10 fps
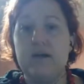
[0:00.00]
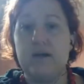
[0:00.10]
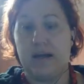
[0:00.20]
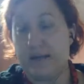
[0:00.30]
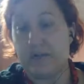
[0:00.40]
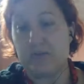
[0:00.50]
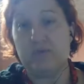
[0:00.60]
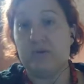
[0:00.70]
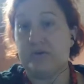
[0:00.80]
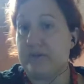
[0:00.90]
high school,
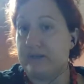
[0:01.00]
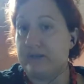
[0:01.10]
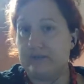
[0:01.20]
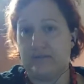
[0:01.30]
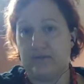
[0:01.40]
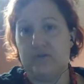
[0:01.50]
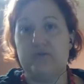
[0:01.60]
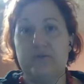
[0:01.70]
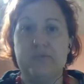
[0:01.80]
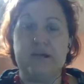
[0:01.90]
or at
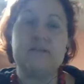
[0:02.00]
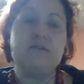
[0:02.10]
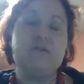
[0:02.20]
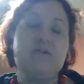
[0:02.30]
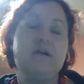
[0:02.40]
the bachelor.